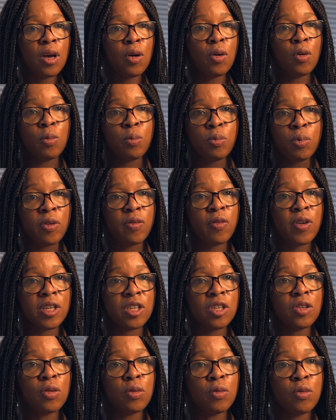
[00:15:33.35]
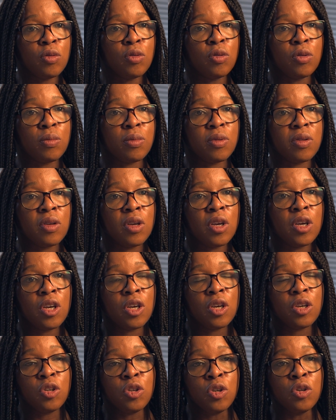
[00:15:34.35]
or professional groups
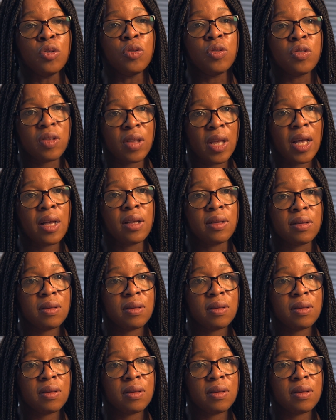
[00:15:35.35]
use that.